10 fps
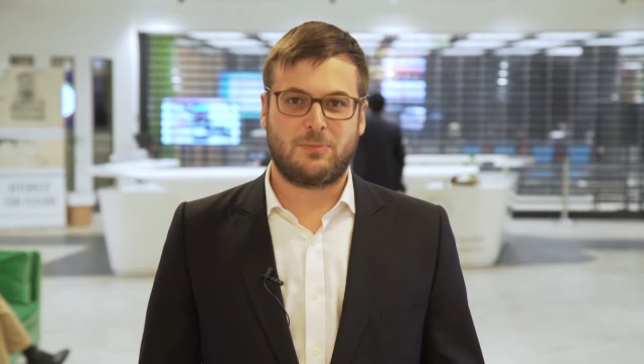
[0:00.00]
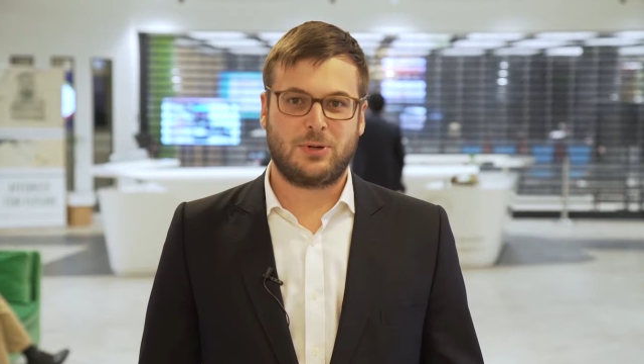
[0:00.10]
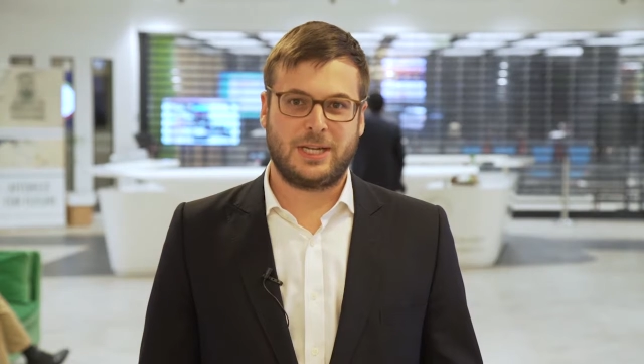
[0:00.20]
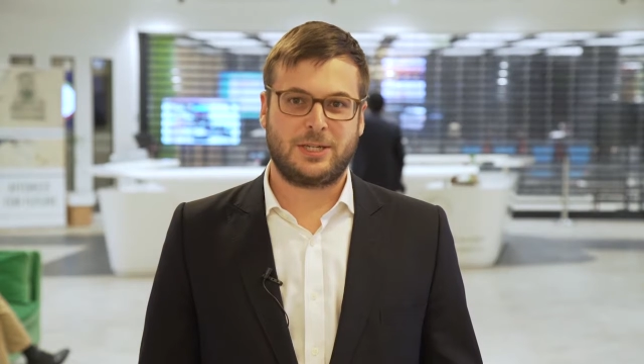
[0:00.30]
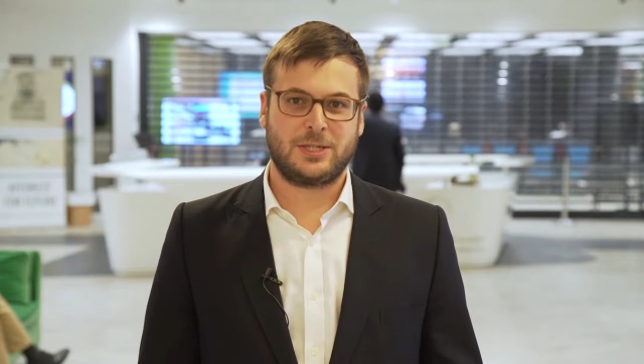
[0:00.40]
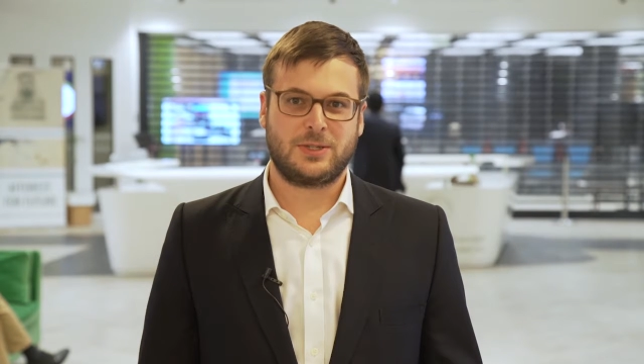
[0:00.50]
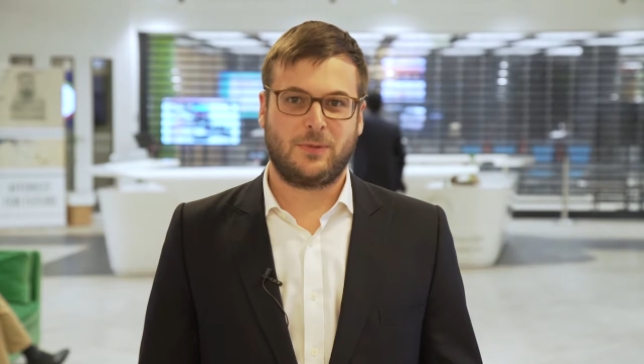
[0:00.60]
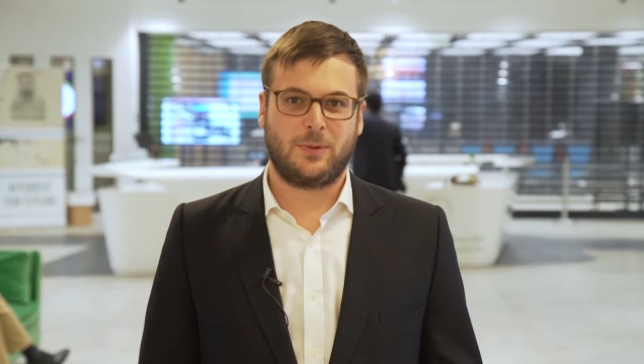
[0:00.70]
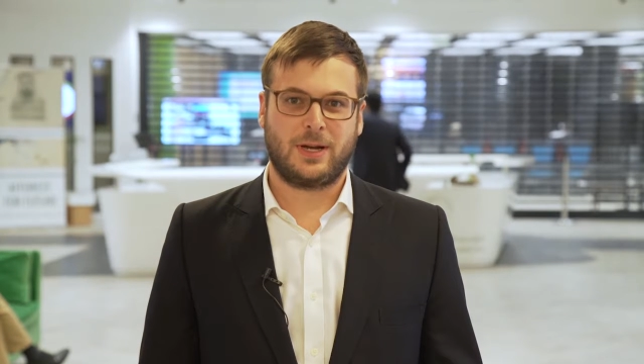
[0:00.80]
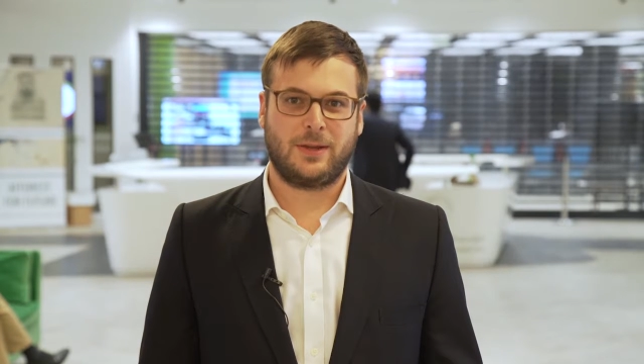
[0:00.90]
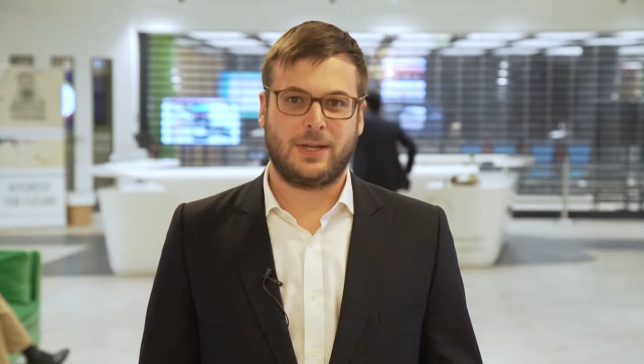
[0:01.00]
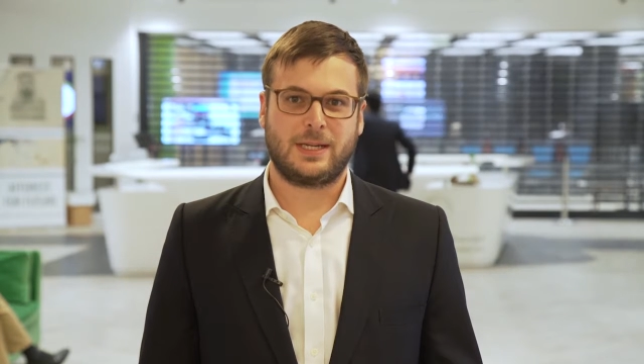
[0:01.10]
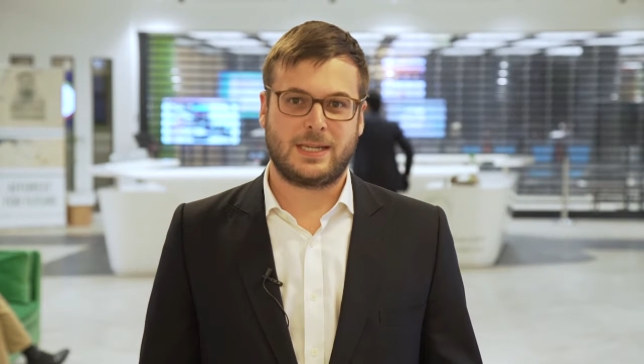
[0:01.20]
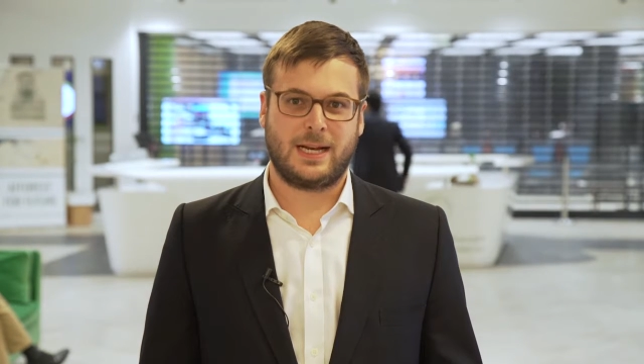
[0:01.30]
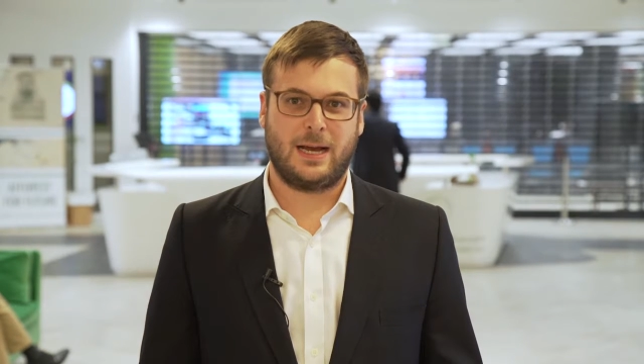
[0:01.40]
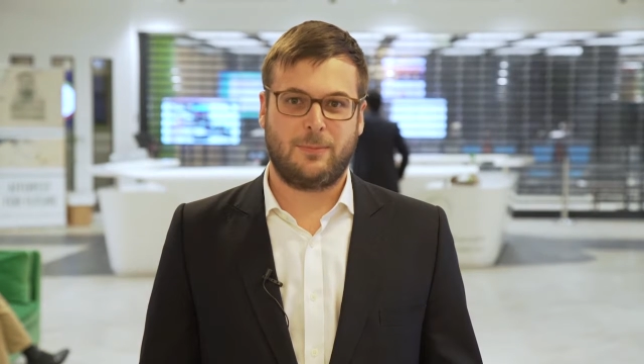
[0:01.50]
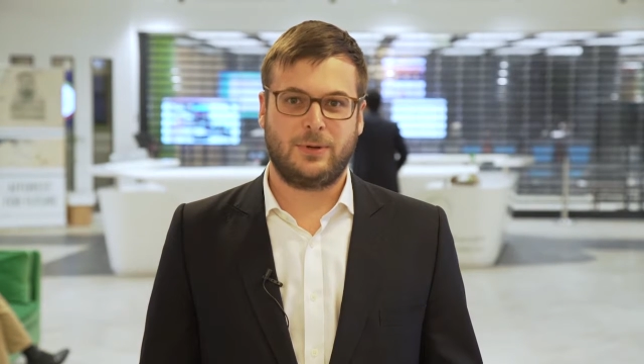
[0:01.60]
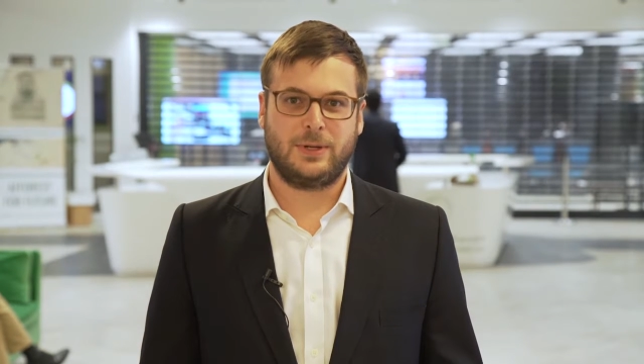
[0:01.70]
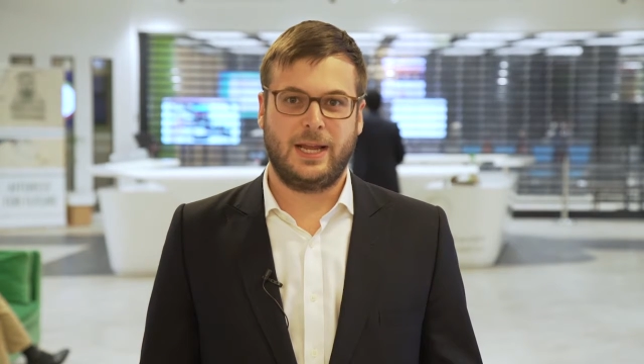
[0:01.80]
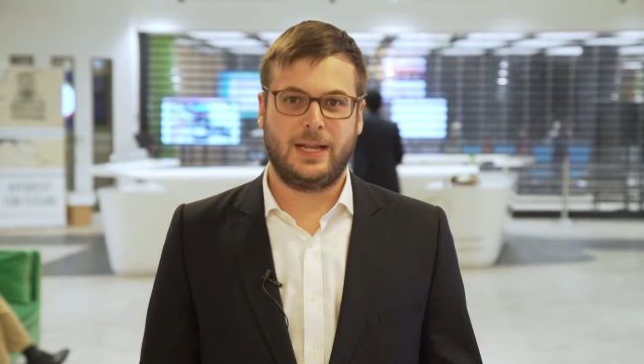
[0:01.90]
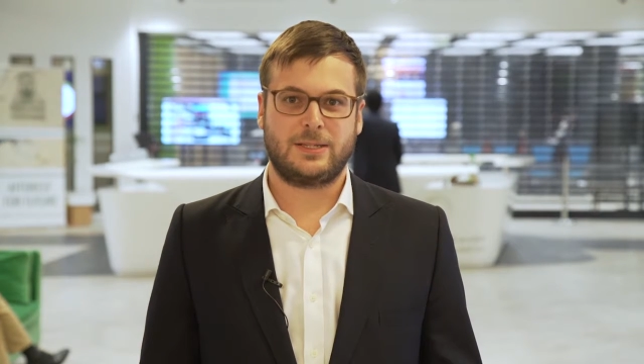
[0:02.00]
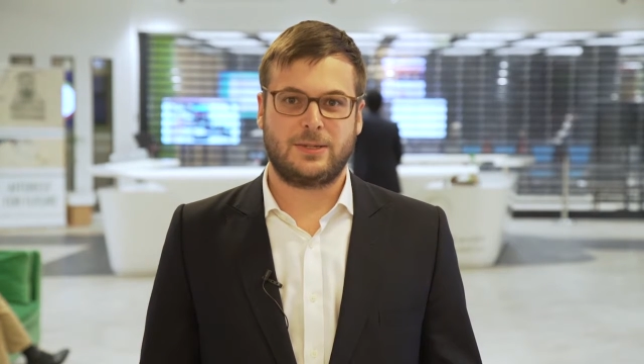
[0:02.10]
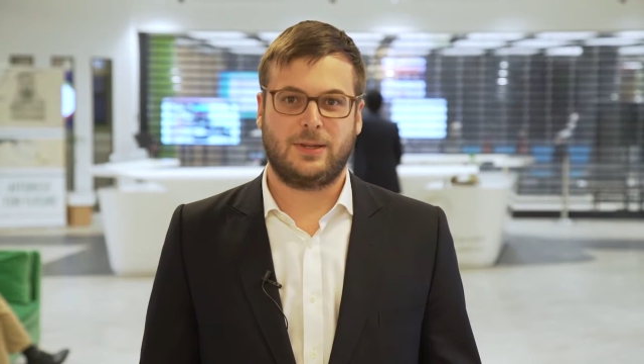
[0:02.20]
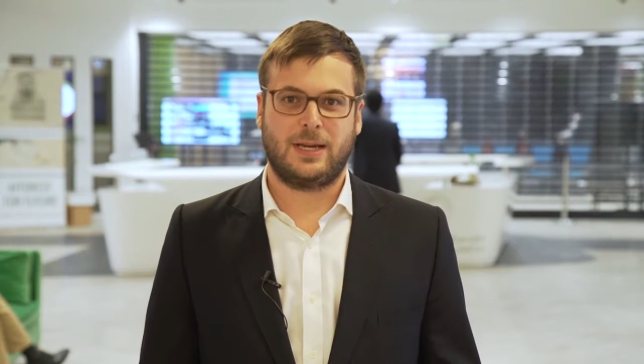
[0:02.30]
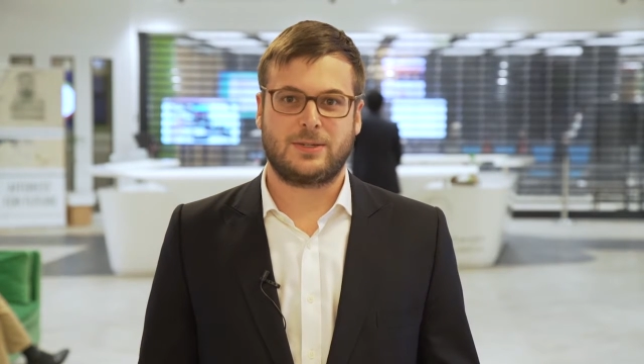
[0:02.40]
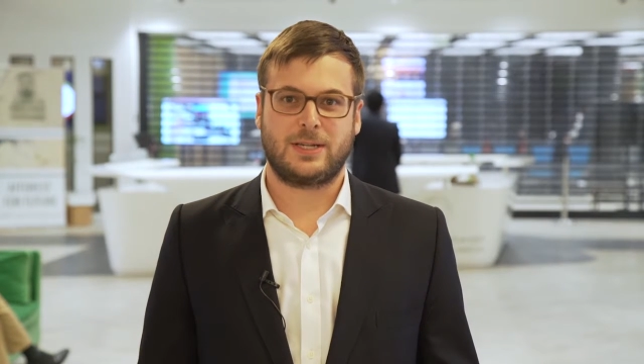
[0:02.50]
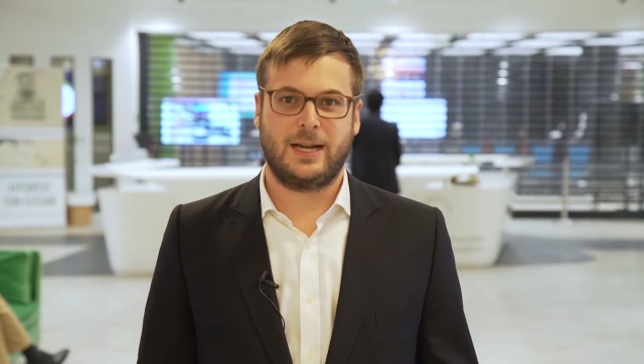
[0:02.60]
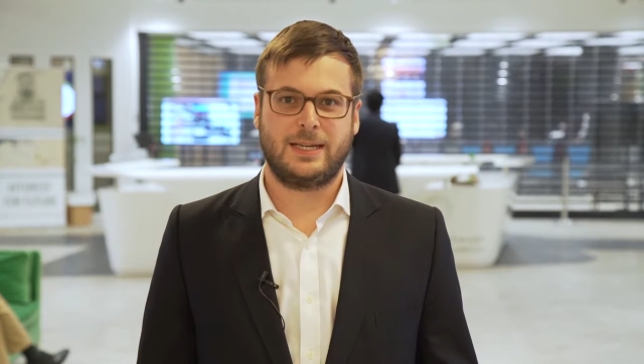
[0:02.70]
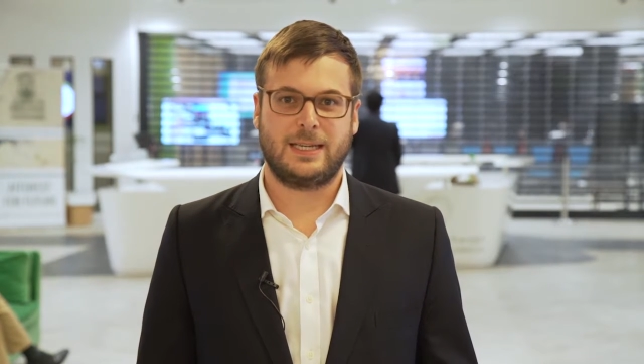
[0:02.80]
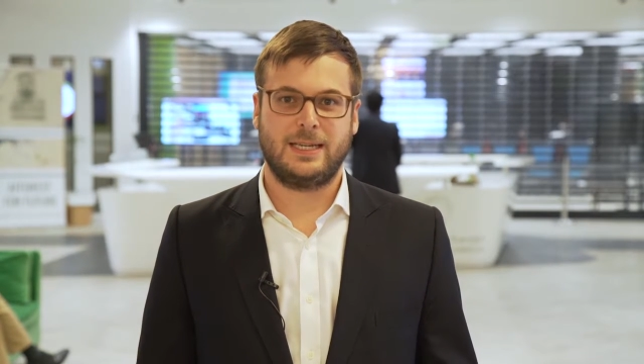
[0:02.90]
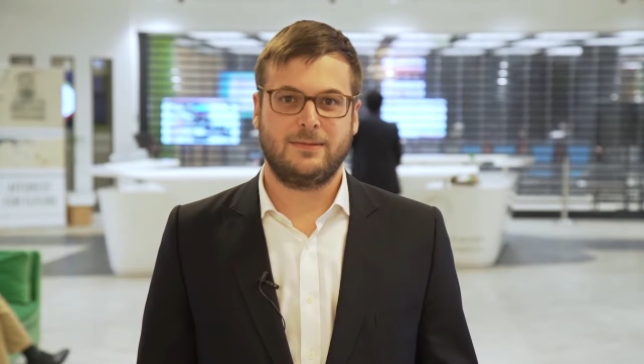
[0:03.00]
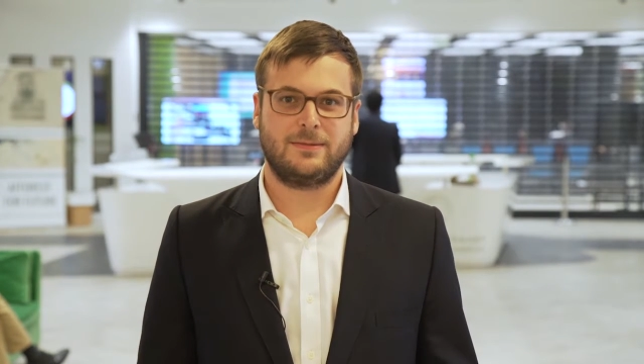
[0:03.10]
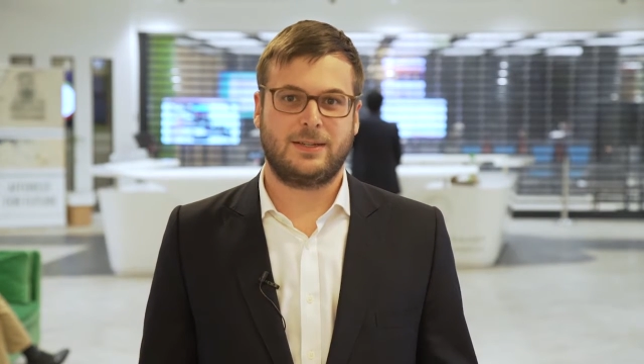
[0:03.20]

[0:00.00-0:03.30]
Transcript: predictions for what I think is going to happen in 2018.